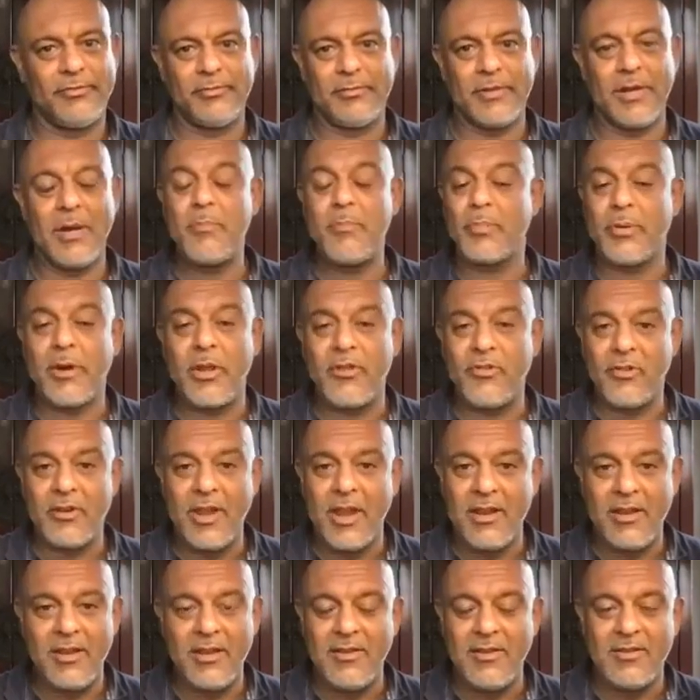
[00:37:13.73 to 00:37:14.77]

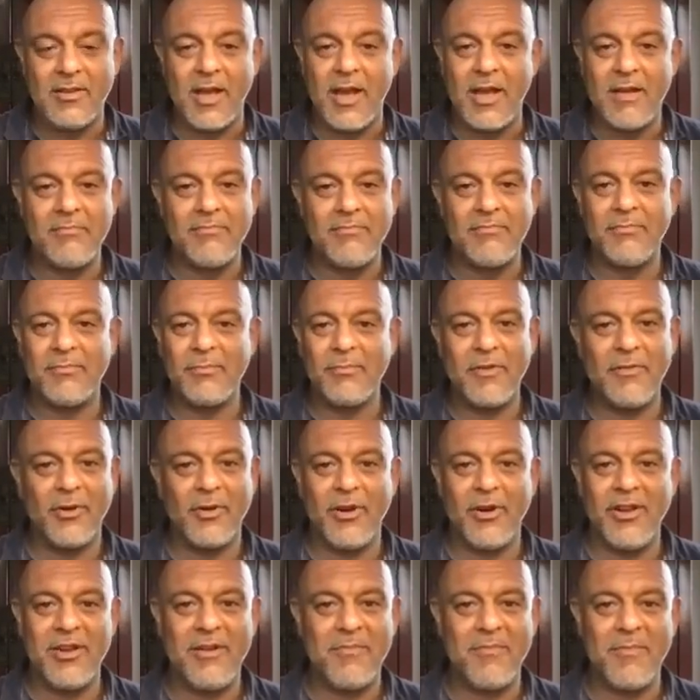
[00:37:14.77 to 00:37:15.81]
unprecedented time. We've heard
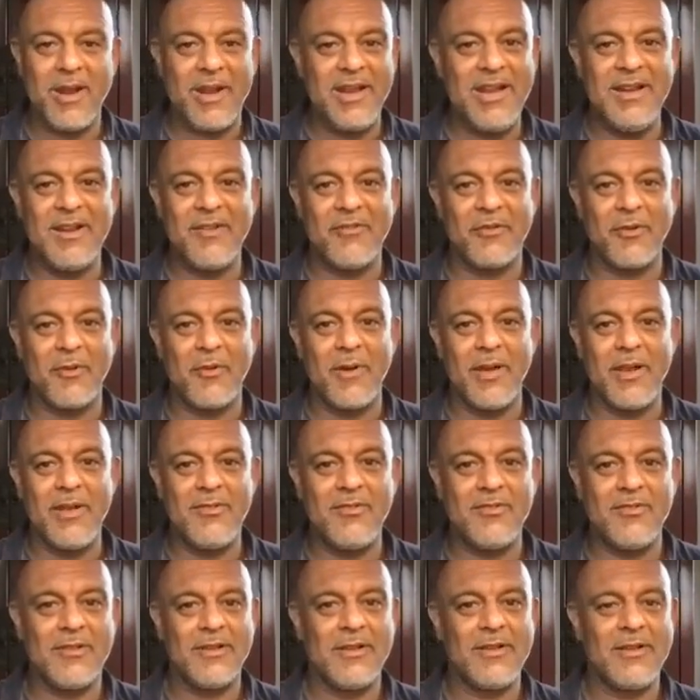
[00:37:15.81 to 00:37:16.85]
it in many different
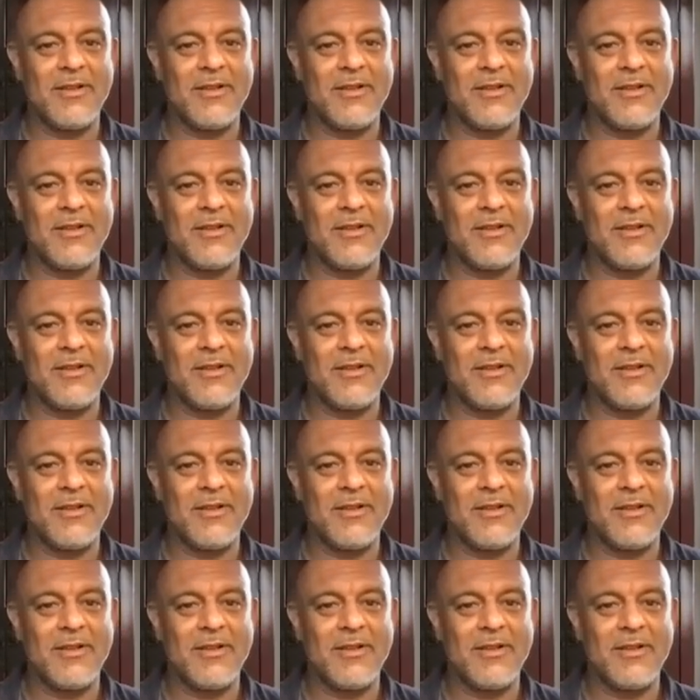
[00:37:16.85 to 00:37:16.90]
ways.